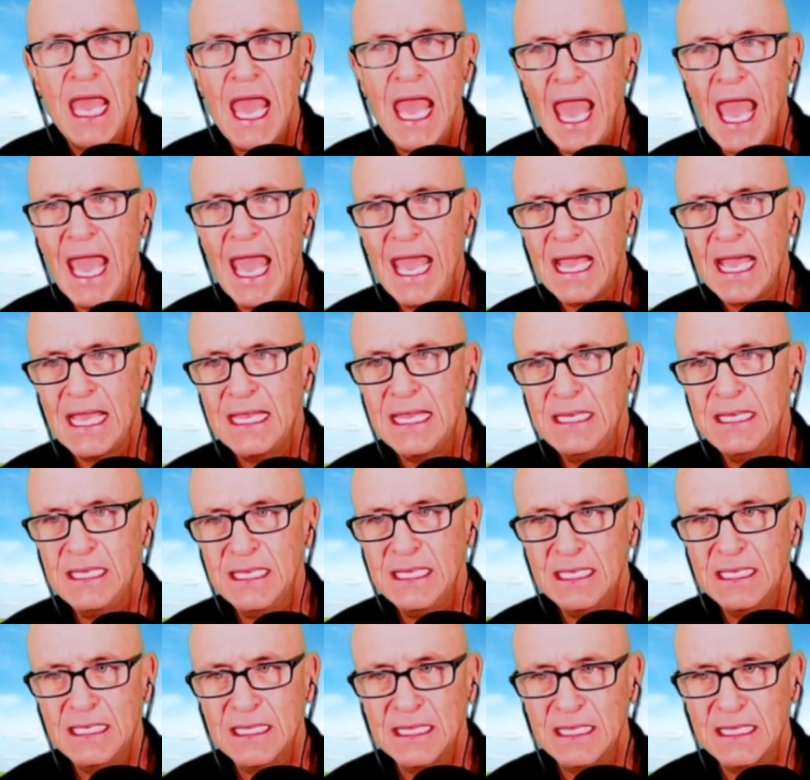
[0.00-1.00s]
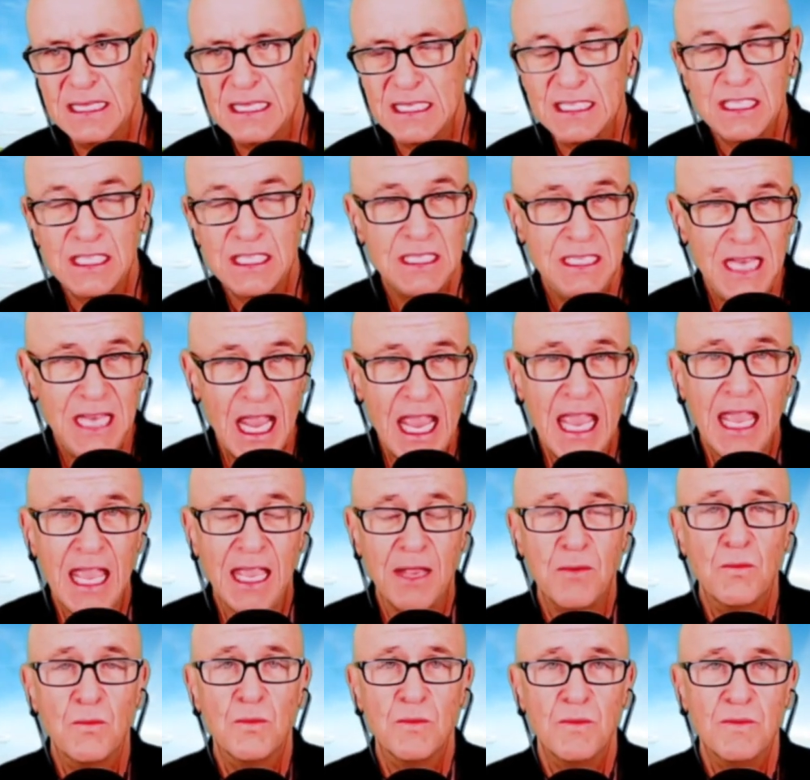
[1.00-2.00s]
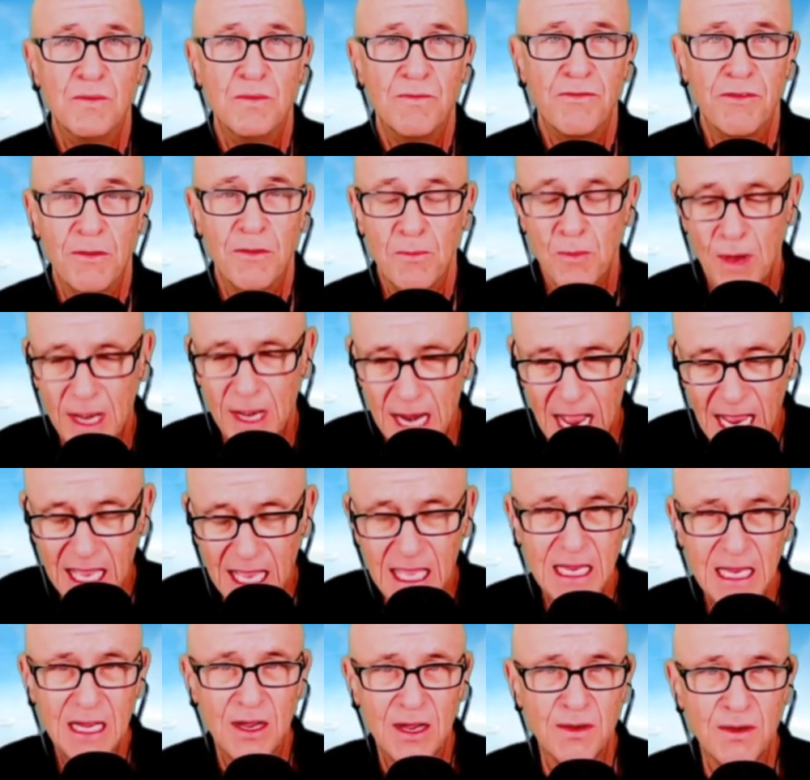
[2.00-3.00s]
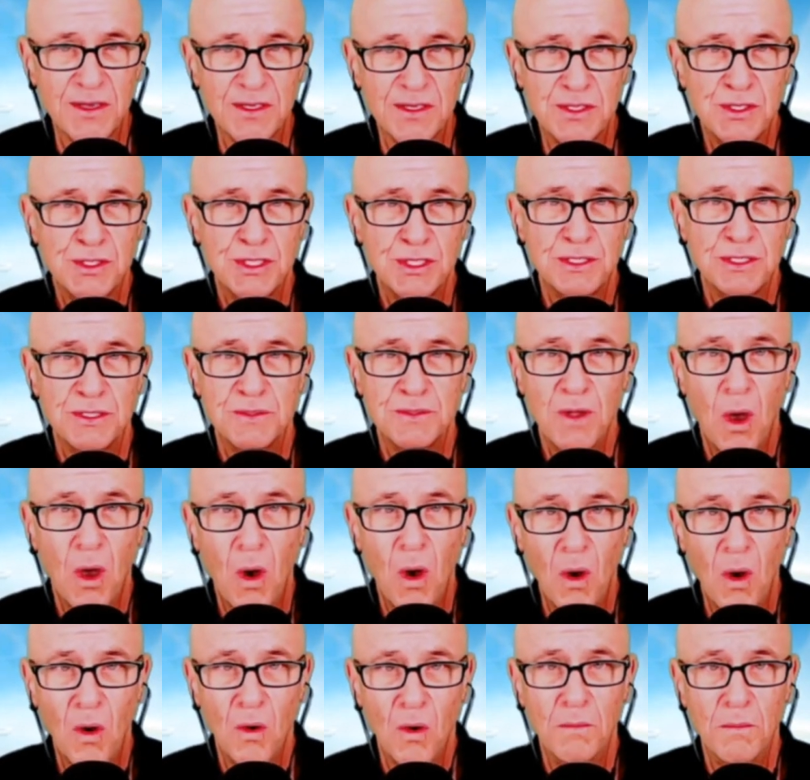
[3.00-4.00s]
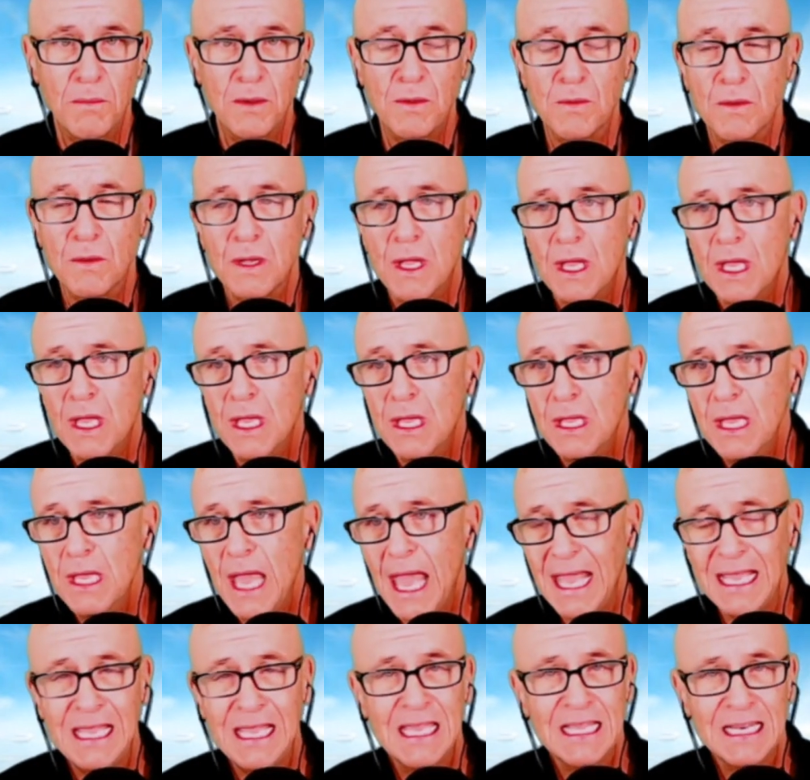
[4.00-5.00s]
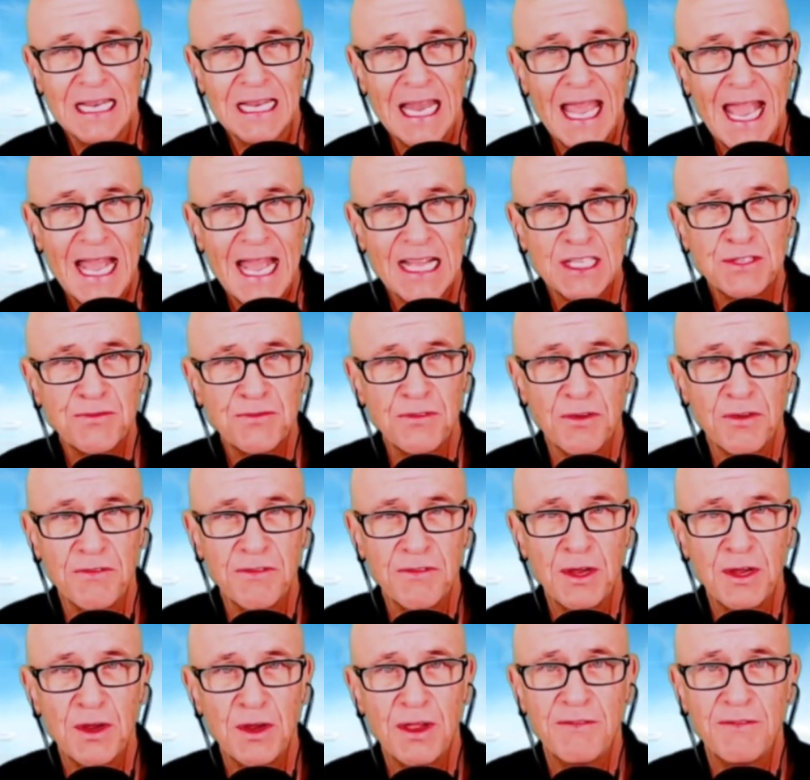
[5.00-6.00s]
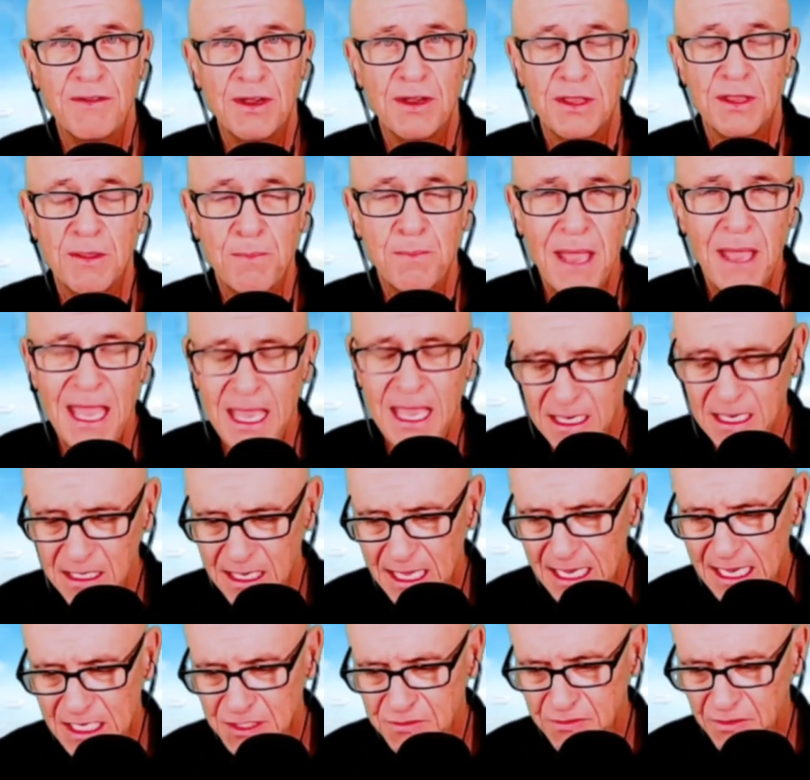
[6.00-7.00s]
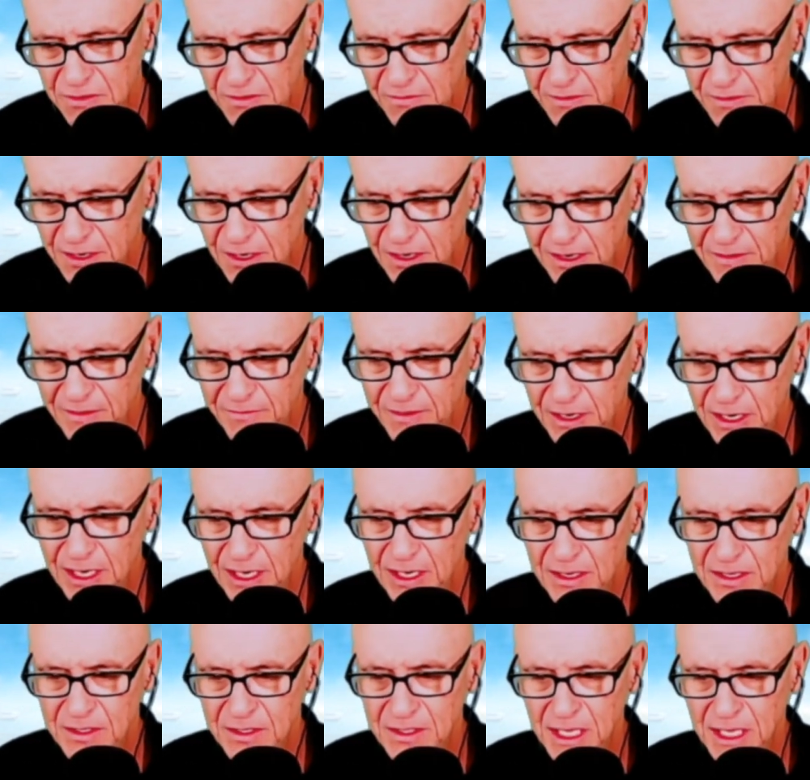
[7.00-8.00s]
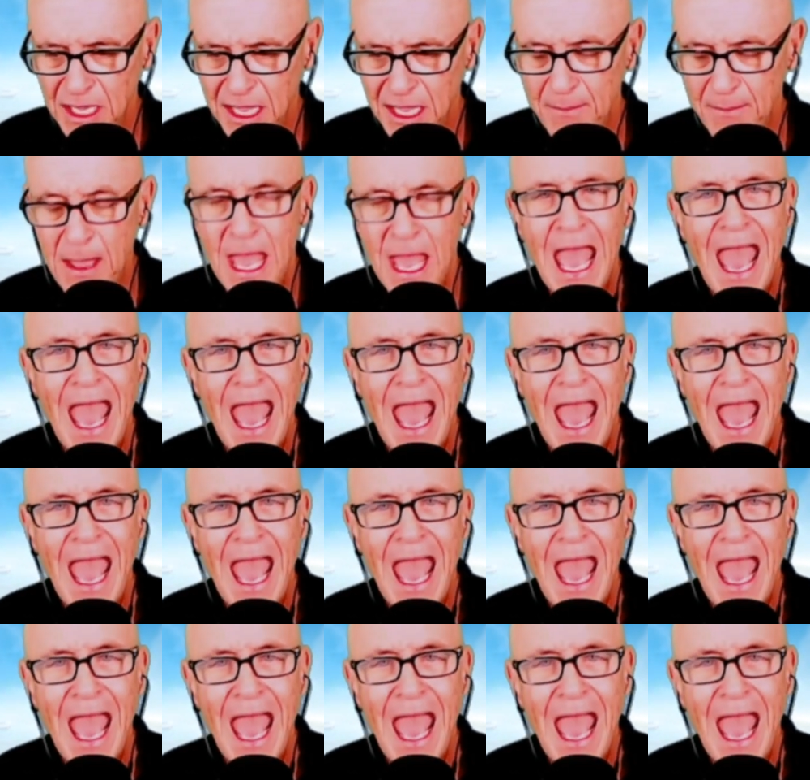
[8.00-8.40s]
And the sting, from what I hear, is just horrible and can last for a very, very, the pain lasts for a very, very long time.